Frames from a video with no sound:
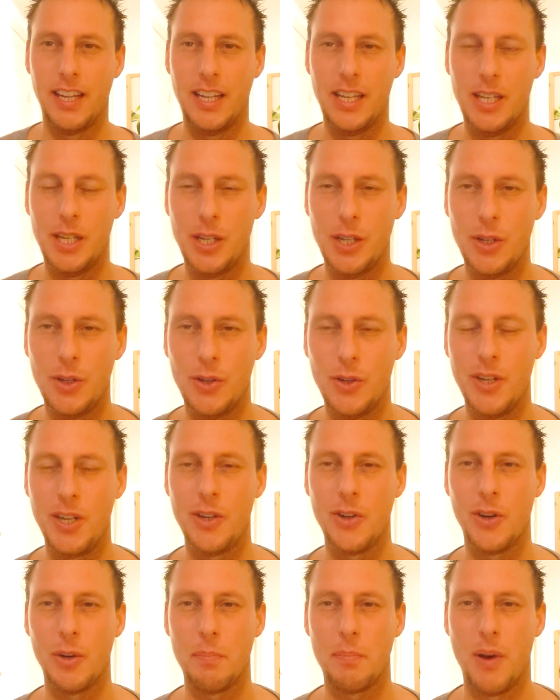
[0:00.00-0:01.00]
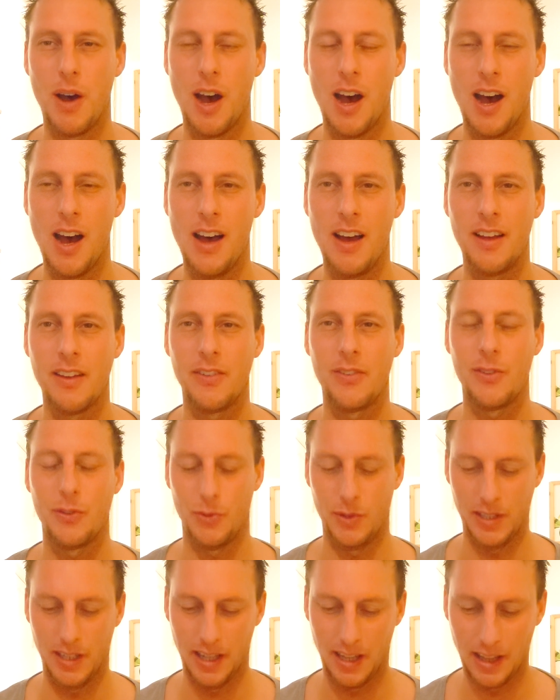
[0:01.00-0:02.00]
heal your
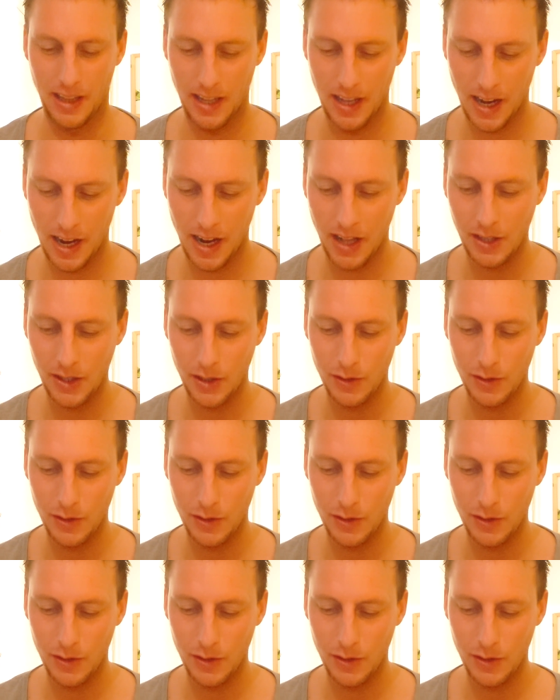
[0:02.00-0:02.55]
past with a lot